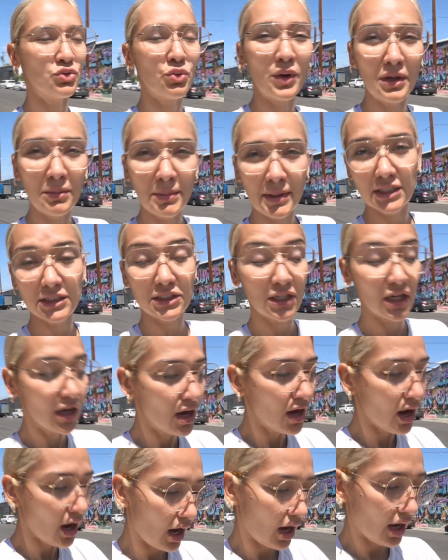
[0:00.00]
20 minutes
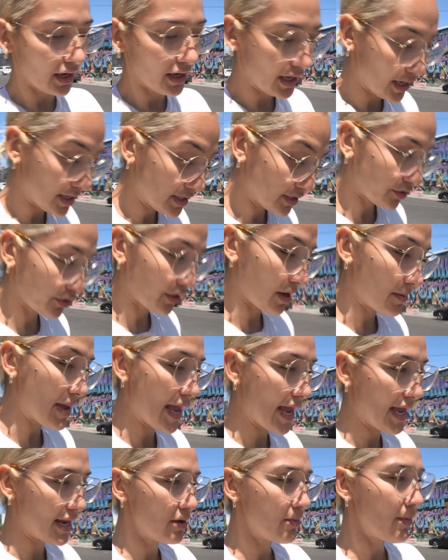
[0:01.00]
on Instagram
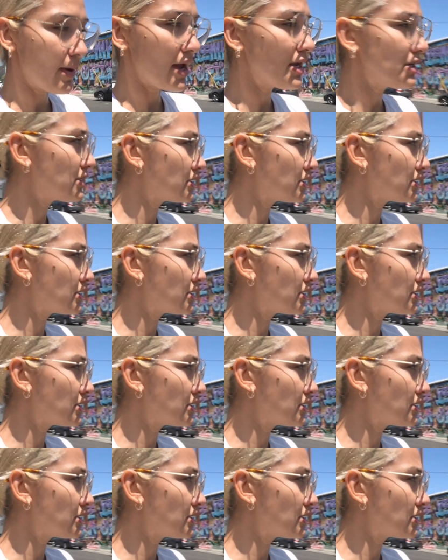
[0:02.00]
anyway.